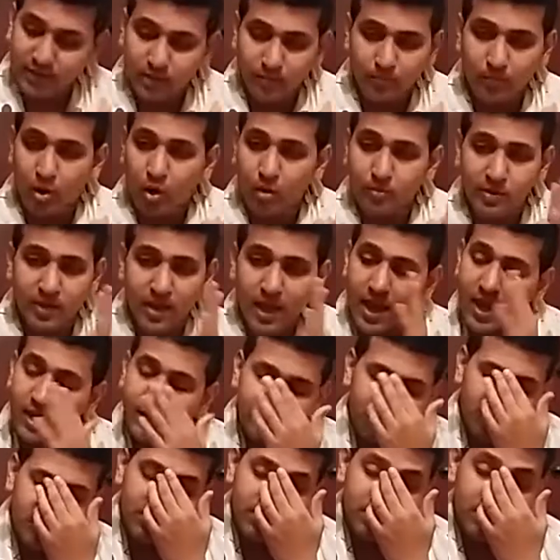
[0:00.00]
at the moment,
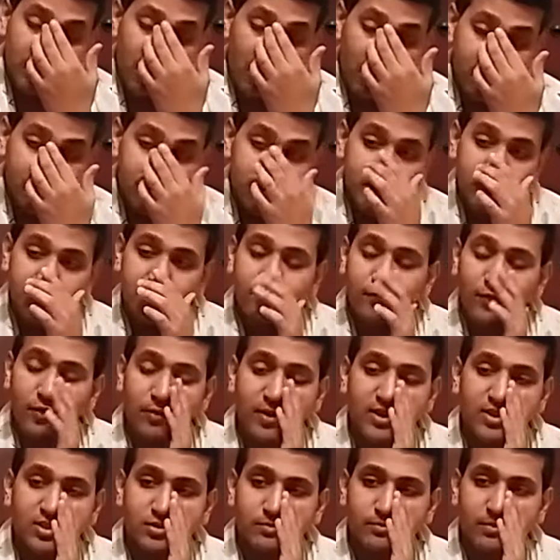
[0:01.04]
Edge versus Styles listed for
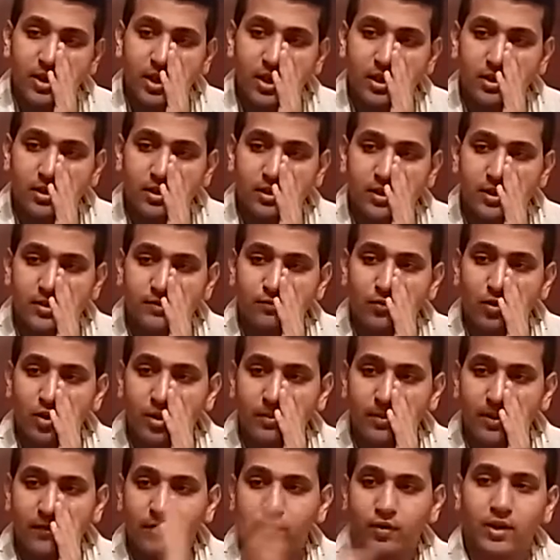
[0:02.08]
WrestleMania is
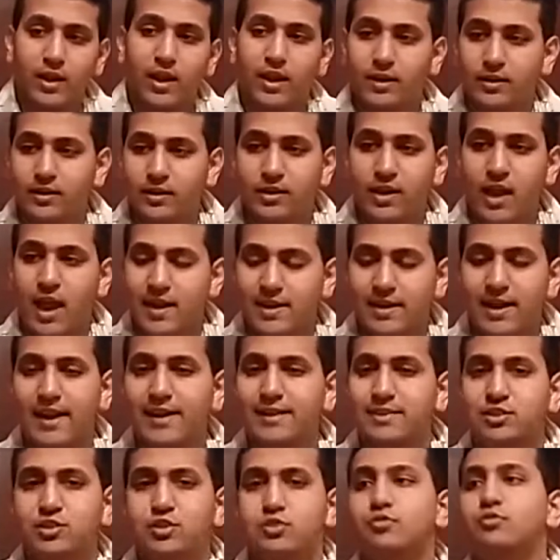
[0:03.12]
fucking be for, like, a
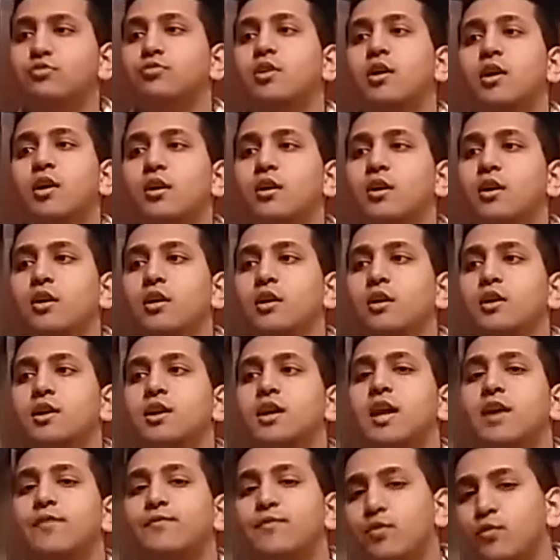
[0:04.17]
night two.
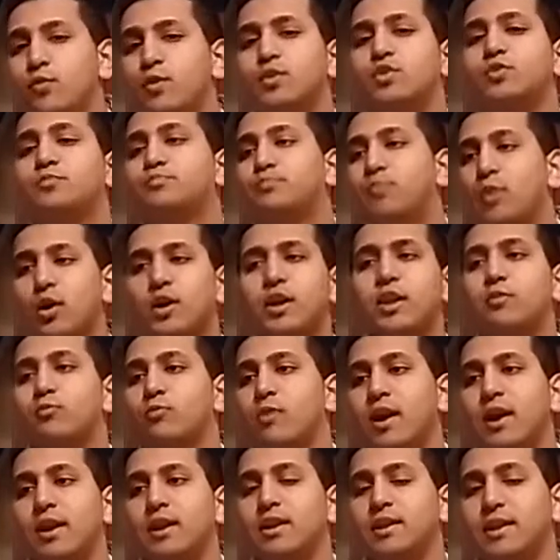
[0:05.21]
If you were to book it
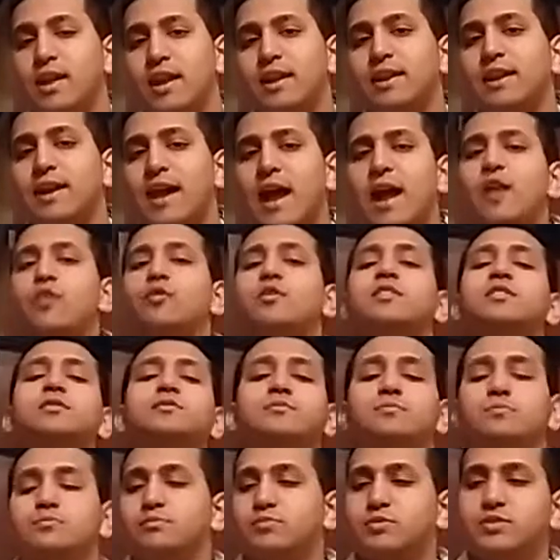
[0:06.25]
right, again, like, I already
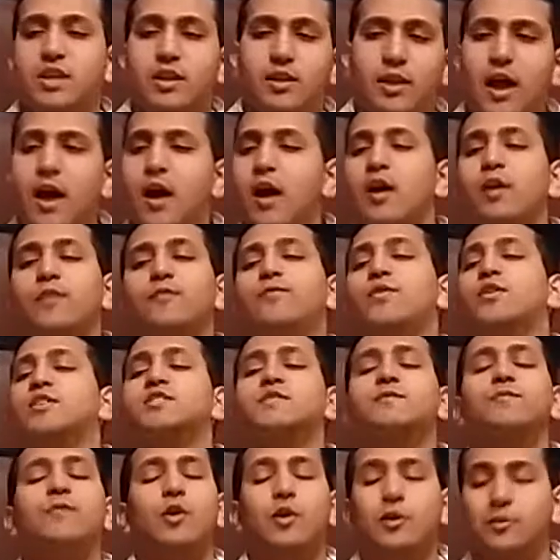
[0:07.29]
said,
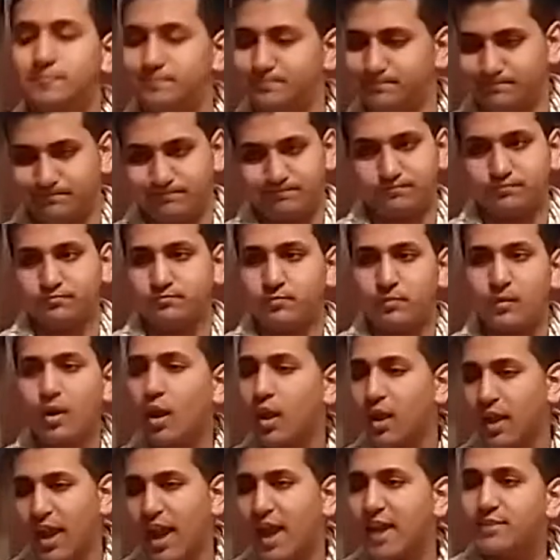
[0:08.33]
first of all,
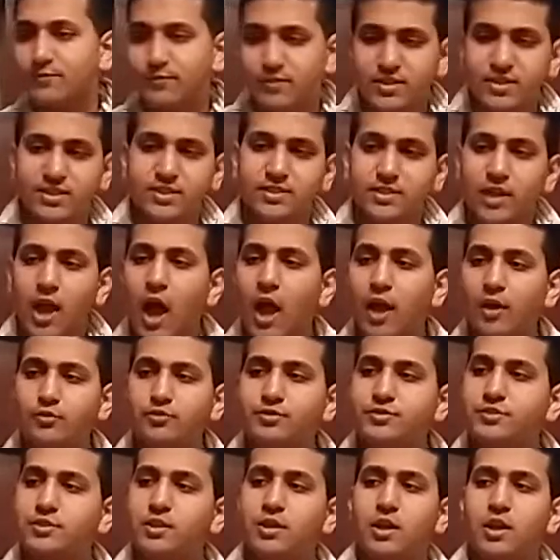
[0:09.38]
Edge versus
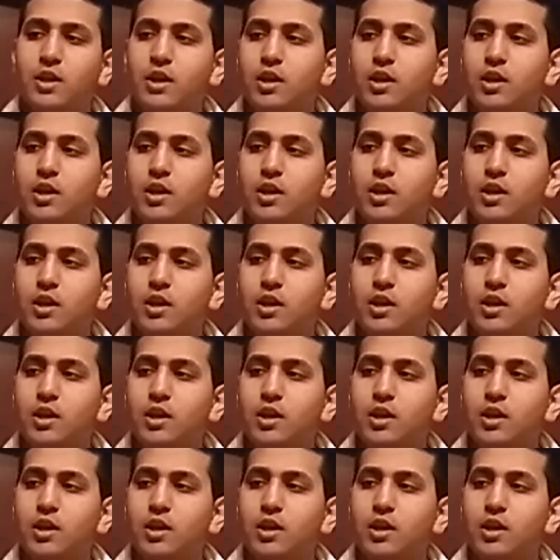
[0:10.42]
Styles,